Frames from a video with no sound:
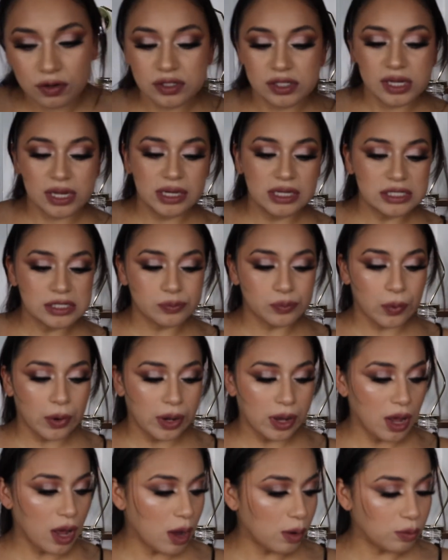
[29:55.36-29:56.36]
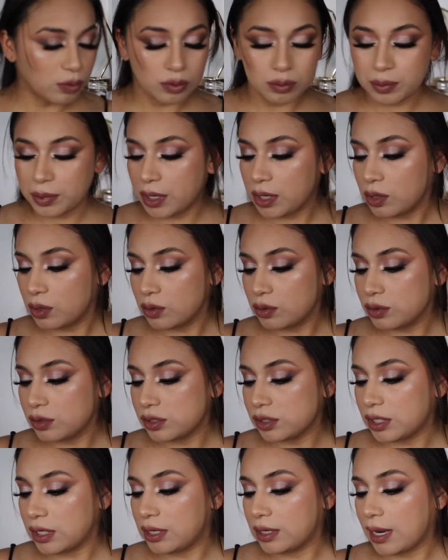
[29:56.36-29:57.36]
setting spray, I will be
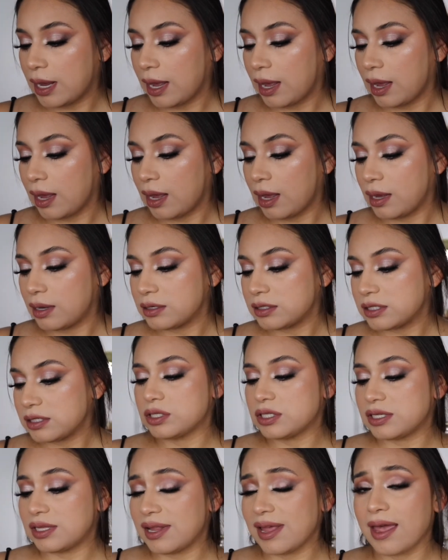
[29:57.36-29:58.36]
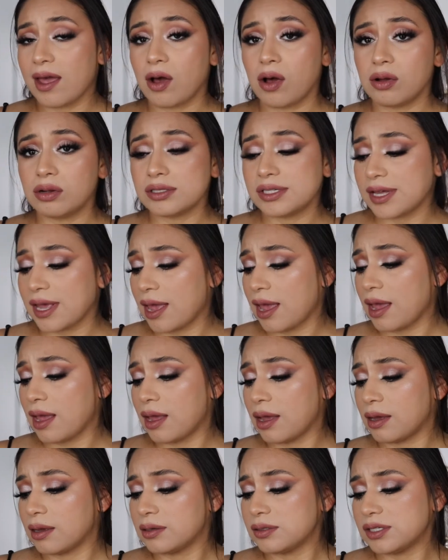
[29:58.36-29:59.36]
using a Slay All Day